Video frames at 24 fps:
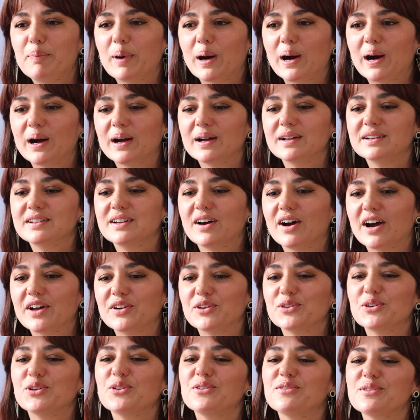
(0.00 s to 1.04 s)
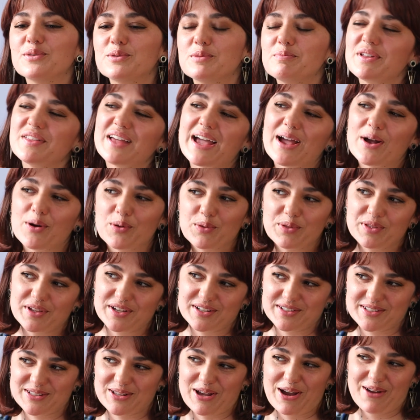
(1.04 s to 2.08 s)
But I don't know if it would be the
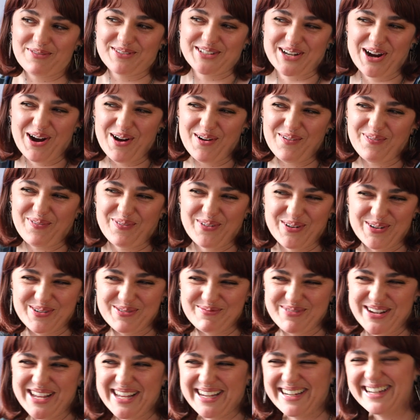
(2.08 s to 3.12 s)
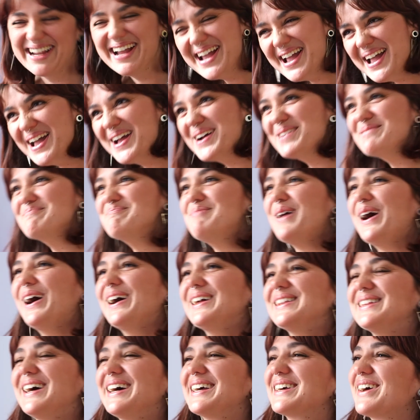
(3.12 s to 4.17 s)
healthiest lifestyle for me.
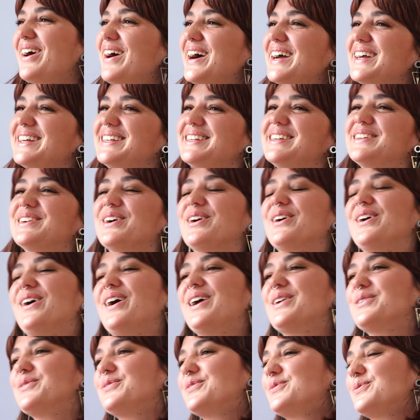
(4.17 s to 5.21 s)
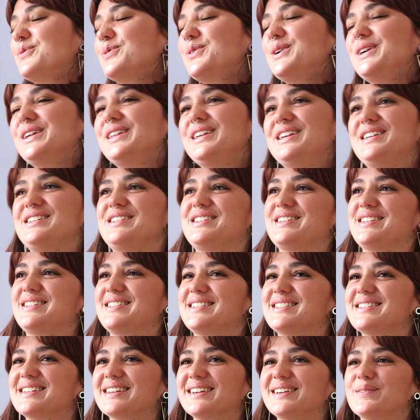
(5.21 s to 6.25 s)
But like I really
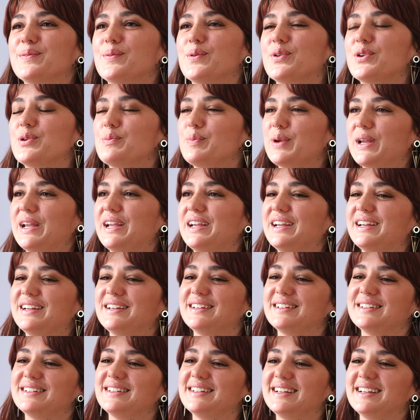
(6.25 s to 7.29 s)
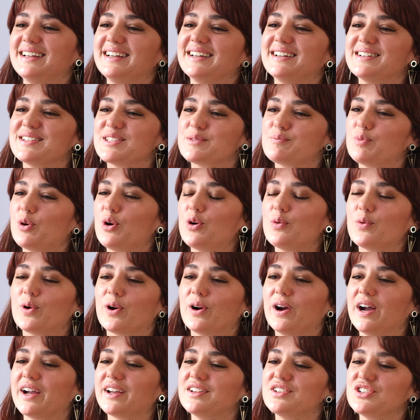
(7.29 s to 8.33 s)
just want to be in a spot
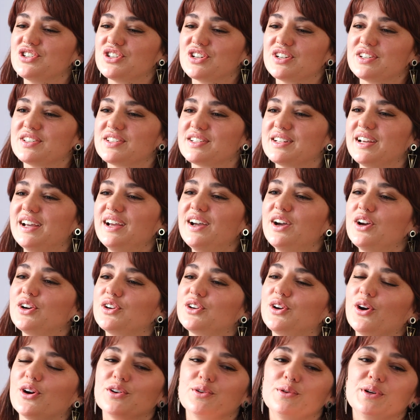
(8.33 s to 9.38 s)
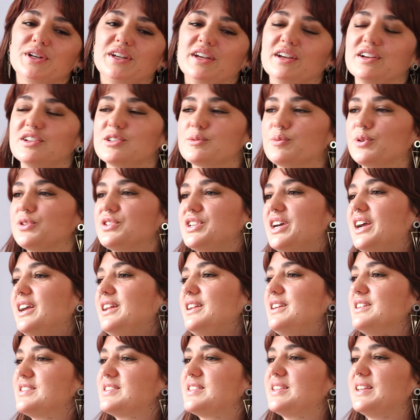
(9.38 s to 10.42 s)
where I can just go to a gig
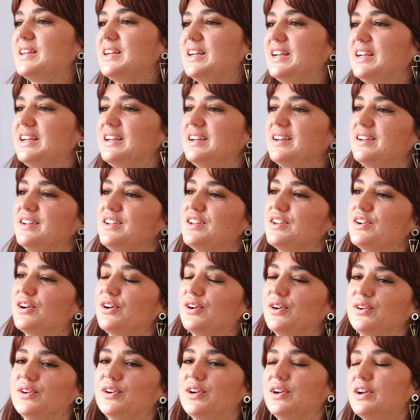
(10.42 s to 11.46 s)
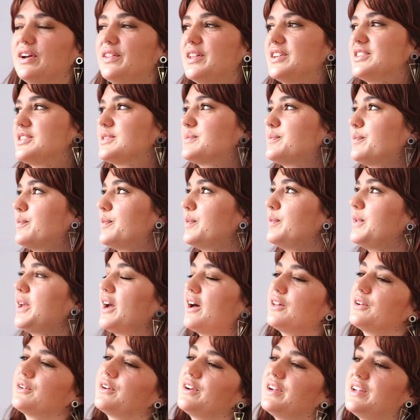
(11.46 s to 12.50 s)
spontaneously. You know, there's
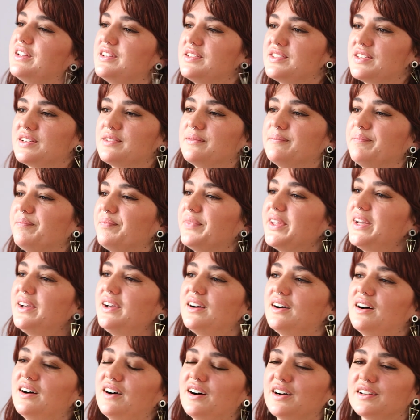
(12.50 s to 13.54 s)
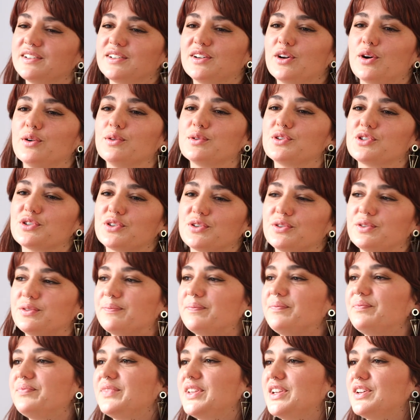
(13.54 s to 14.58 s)
galleries and art and culture
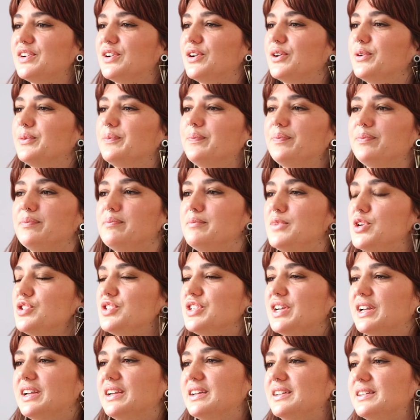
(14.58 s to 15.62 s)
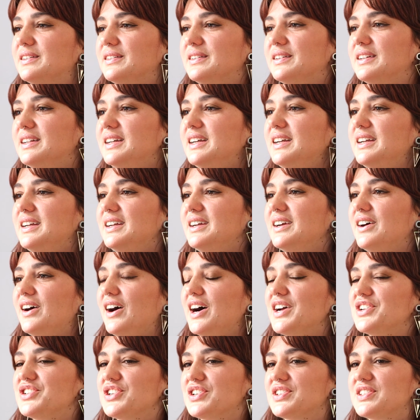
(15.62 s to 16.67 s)
and, you know, music, and
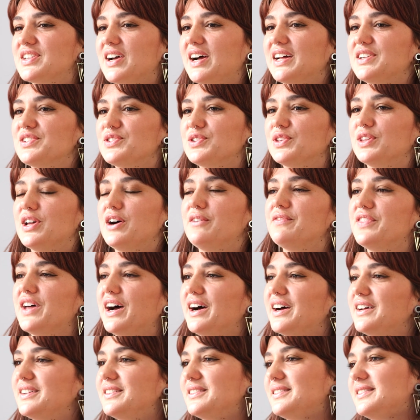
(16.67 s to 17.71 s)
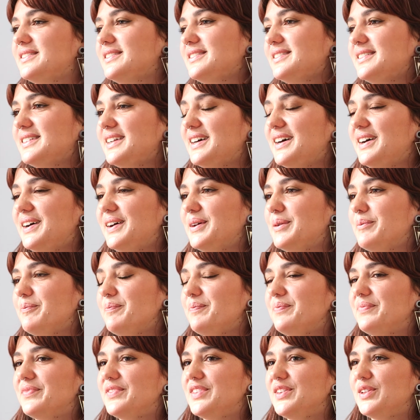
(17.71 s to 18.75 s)
I do love that.
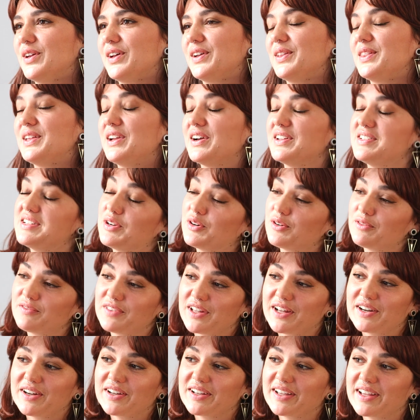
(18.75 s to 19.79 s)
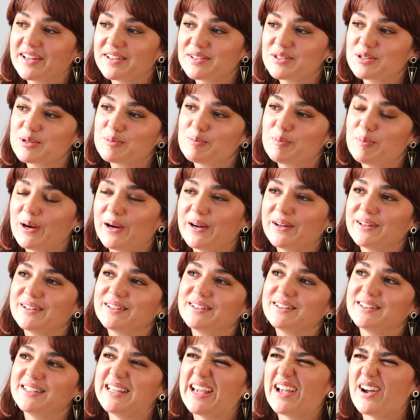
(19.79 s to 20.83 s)
The idea of that, I guess. But
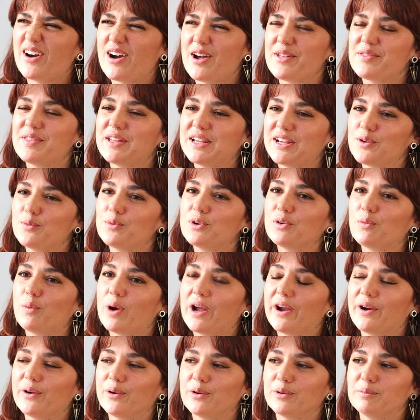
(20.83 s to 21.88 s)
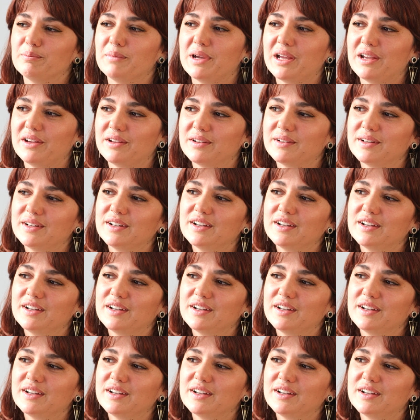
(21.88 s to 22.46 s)
yeah, I think it would wear on me